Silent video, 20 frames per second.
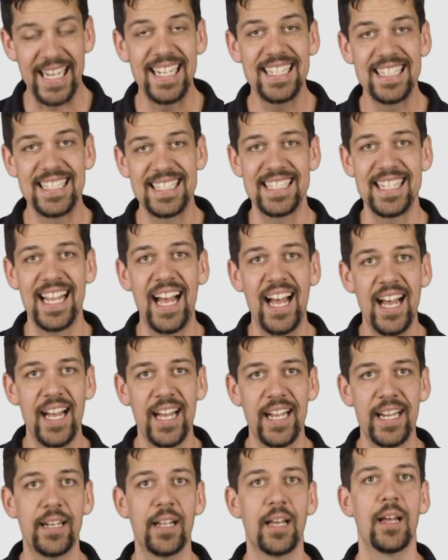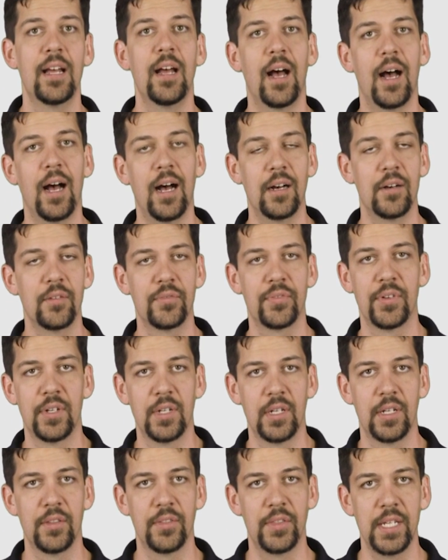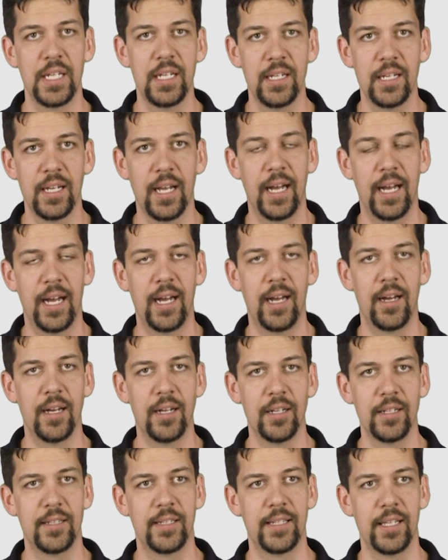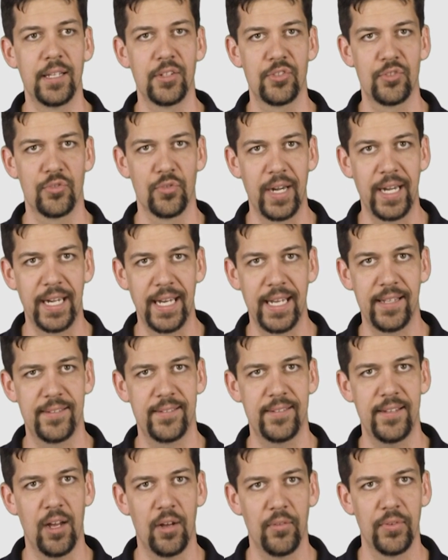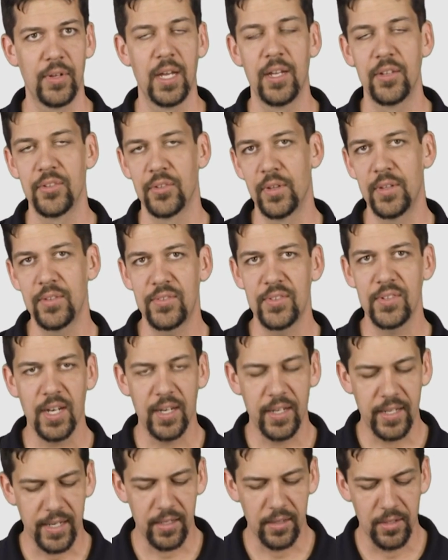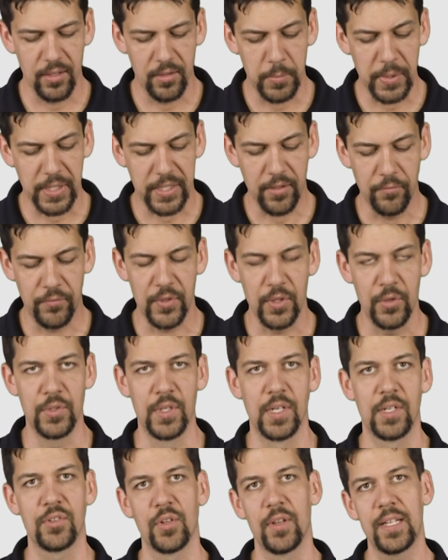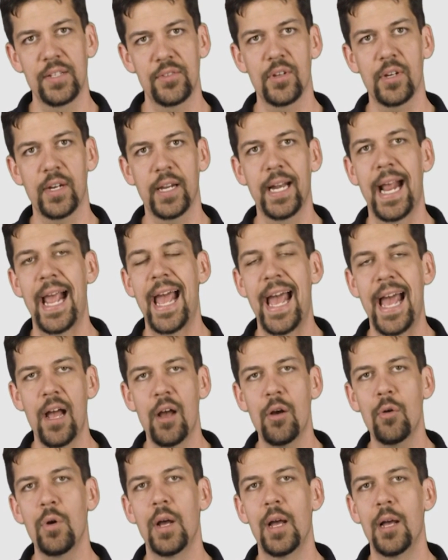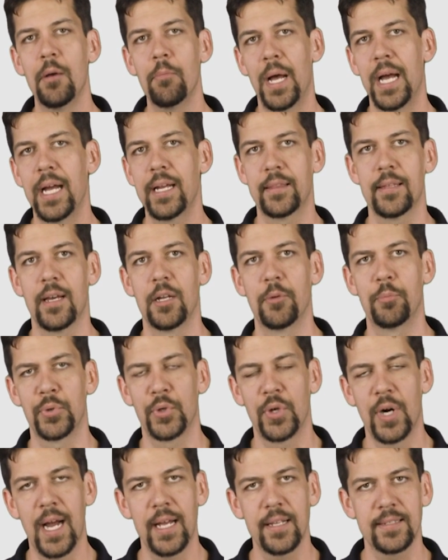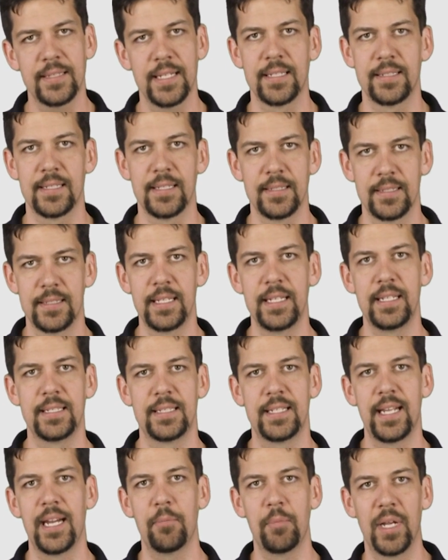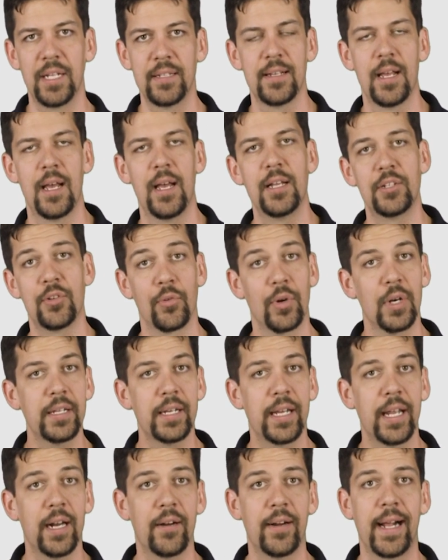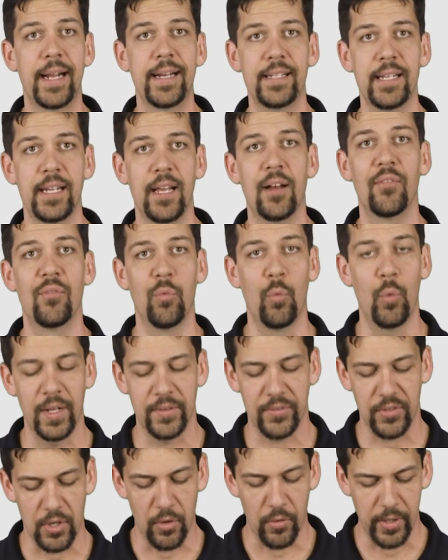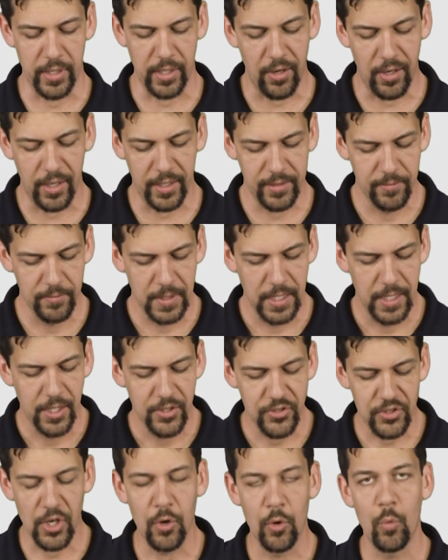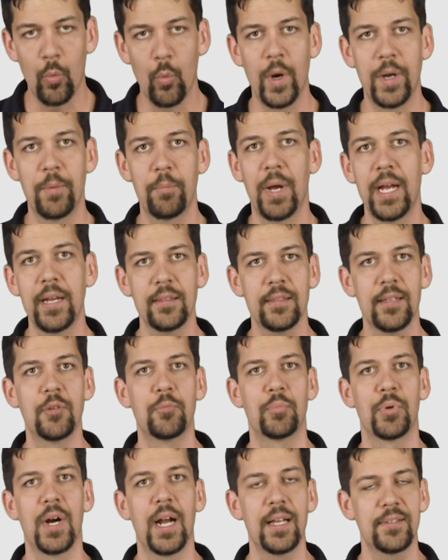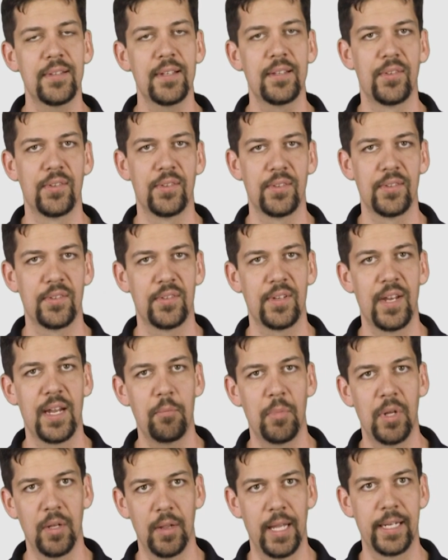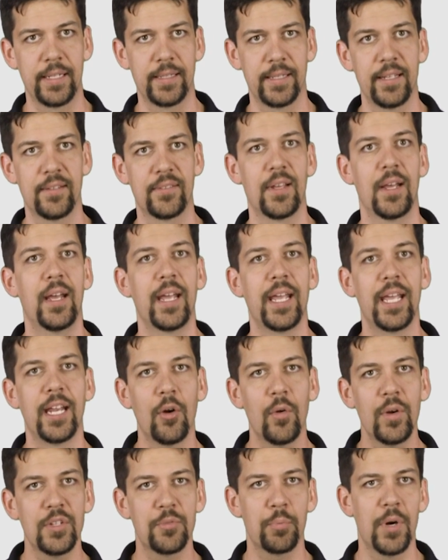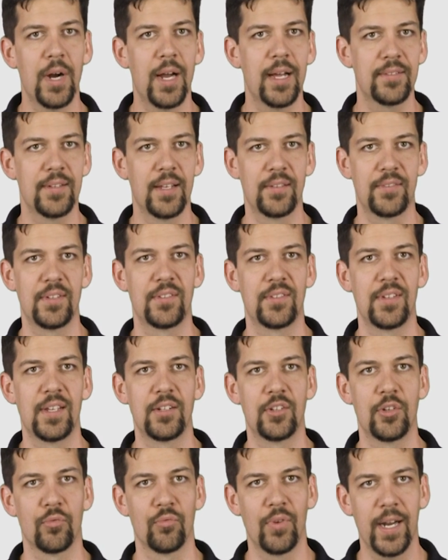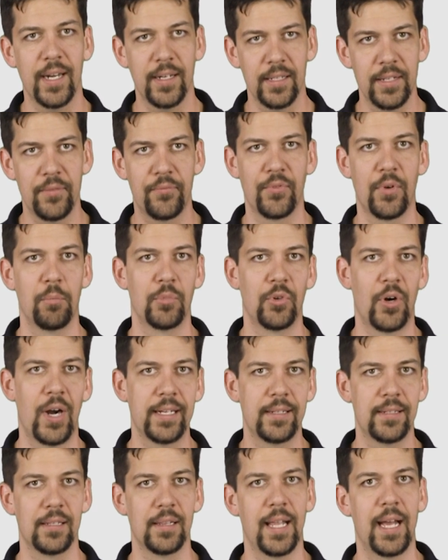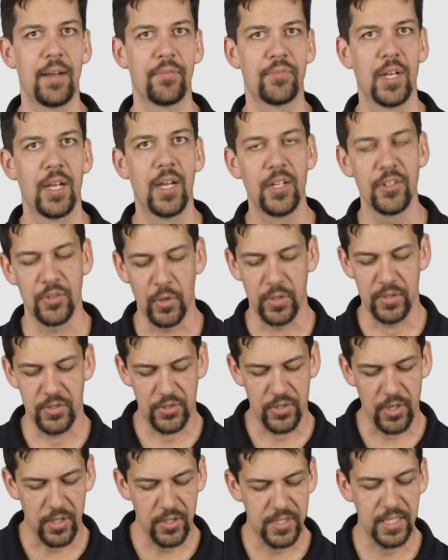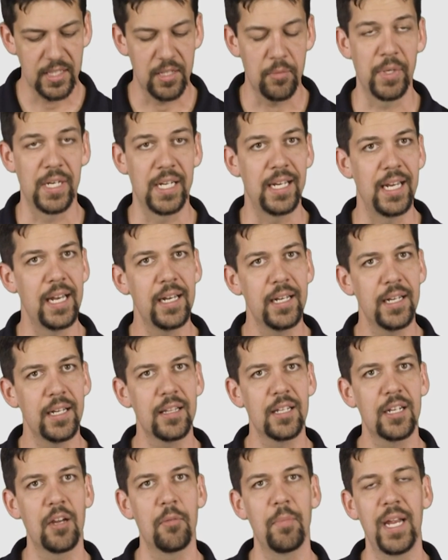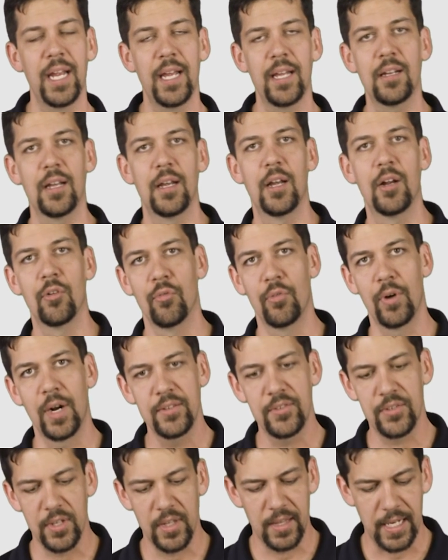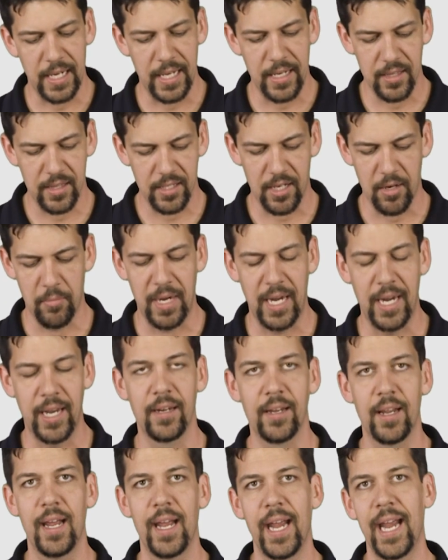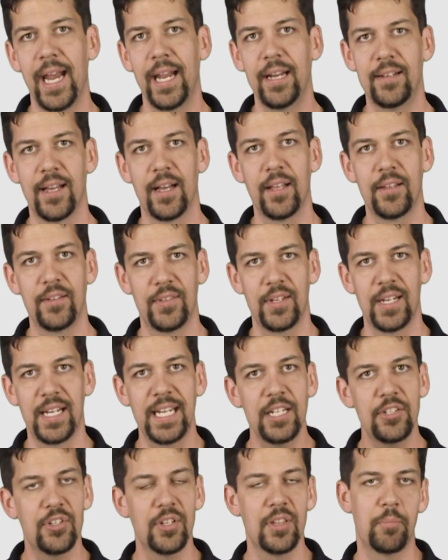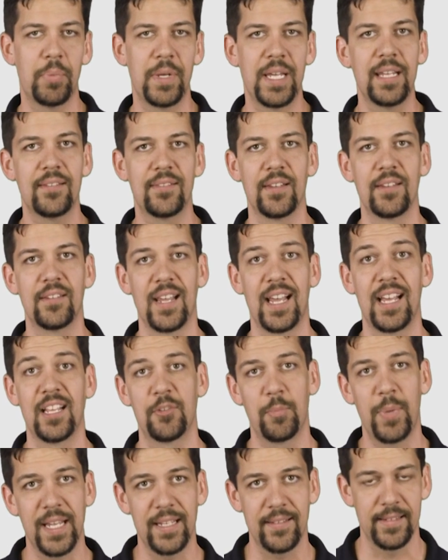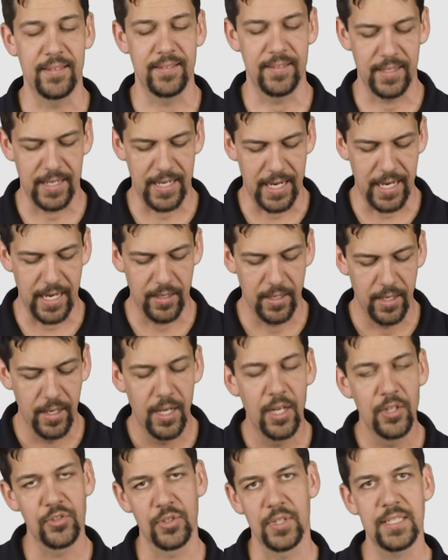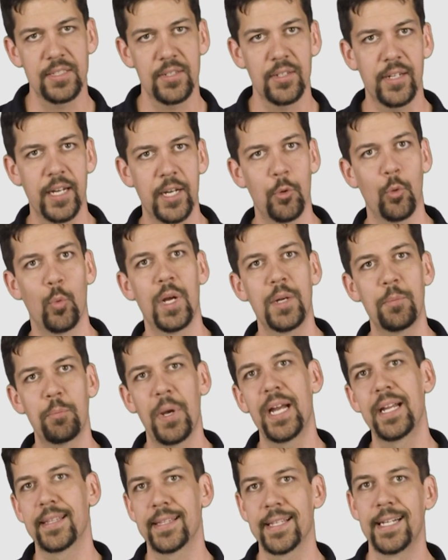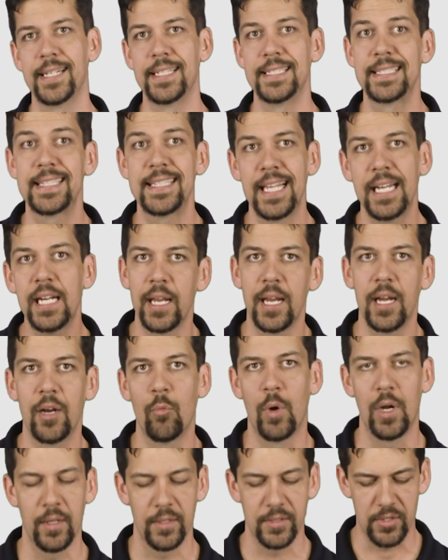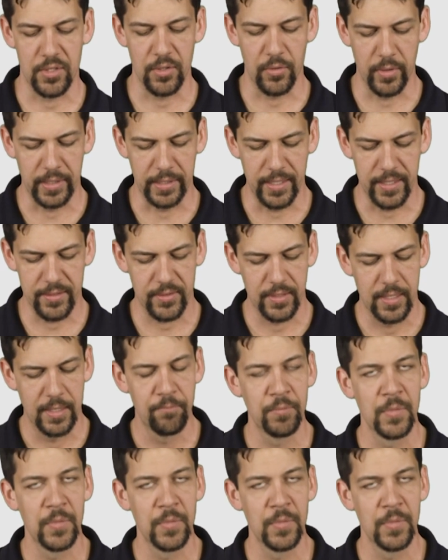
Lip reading: inside of the string itself. So this is going to get a little bit confusing. So let's look at how Python processes these statements to really get an idea of what's going on. So when Python processes a statement like this, it always processes it directly from right to left. So it starts at the beginning of the command, runs to the end of the command, and does each of the pieces as best as it can. So let's look at what Python is thinking while it's doing this.